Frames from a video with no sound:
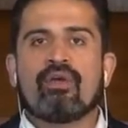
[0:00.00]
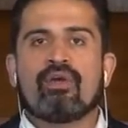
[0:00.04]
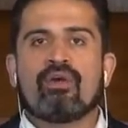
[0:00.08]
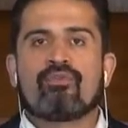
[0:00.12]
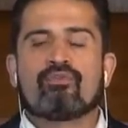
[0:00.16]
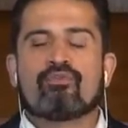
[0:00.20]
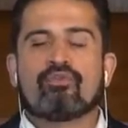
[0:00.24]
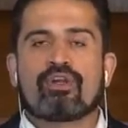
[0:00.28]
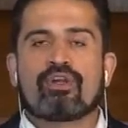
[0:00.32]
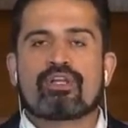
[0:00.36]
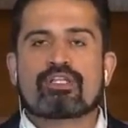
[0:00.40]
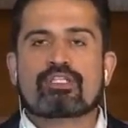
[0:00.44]

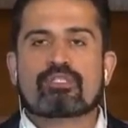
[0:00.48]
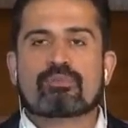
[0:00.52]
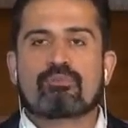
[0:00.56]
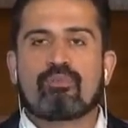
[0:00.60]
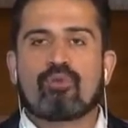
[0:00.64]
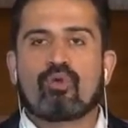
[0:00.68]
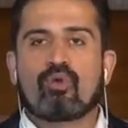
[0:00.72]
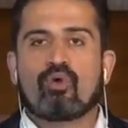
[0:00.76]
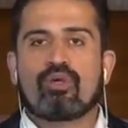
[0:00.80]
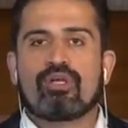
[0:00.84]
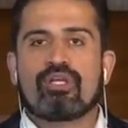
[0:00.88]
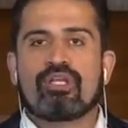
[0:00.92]
for
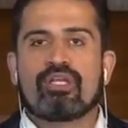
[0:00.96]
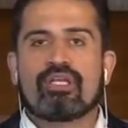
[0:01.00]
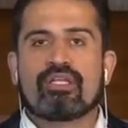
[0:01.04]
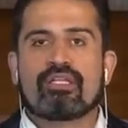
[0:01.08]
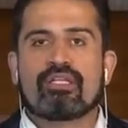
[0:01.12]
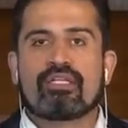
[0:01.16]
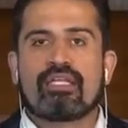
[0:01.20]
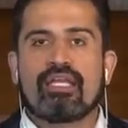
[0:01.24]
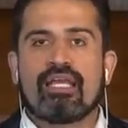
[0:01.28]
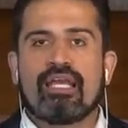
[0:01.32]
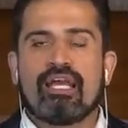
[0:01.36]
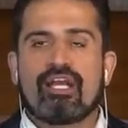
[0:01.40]

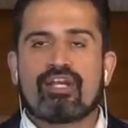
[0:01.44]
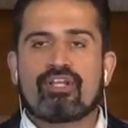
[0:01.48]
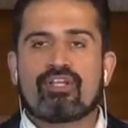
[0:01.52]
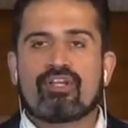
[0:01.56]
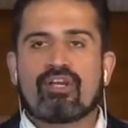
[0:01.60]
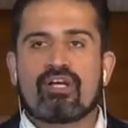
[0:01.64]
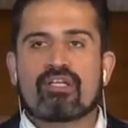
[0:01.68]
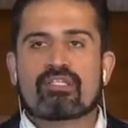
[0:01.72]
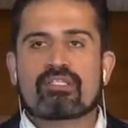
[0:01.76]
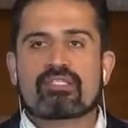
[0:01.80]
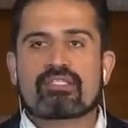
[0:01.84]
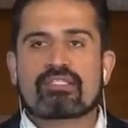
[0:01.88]
exploring the
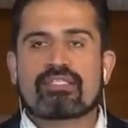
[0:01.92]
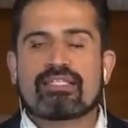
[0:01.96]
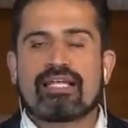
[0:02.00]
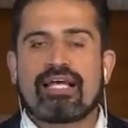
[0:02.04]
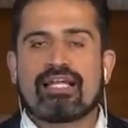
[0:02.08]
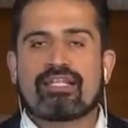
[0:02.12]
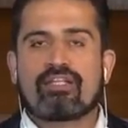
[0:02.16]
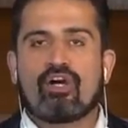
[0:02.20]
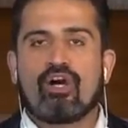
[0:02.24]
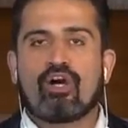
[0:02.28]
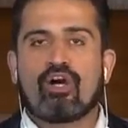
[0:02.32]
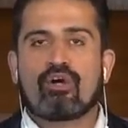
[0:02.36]
areas
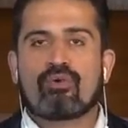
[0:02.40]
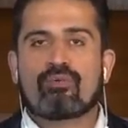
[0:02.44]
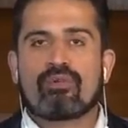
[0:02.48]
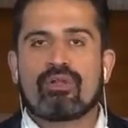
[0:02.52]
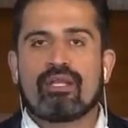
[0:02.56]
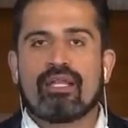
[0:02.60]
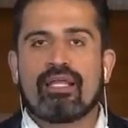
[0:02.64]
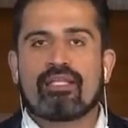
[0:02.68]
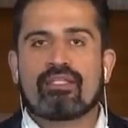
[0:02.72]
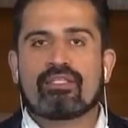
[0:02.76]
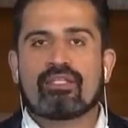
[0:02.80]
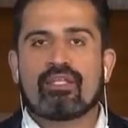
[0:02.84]
that are
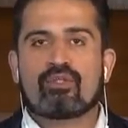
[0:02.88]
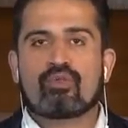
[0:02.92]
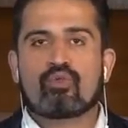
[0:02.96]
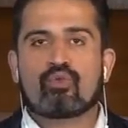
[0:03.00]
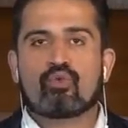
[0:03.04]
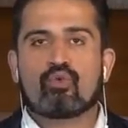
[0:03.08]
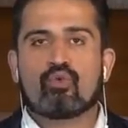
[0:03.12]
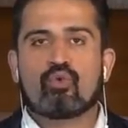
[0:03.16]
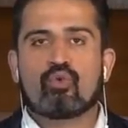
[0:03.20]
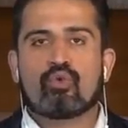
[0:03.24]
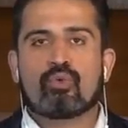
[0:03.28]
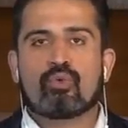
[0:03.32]
related
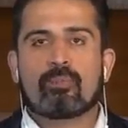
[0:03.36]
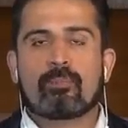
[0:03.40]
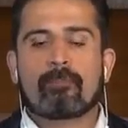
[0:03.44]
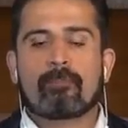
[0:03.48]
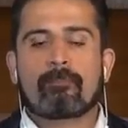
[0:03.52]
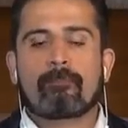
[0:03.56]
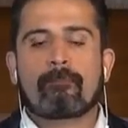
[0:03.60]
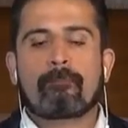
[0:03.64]
to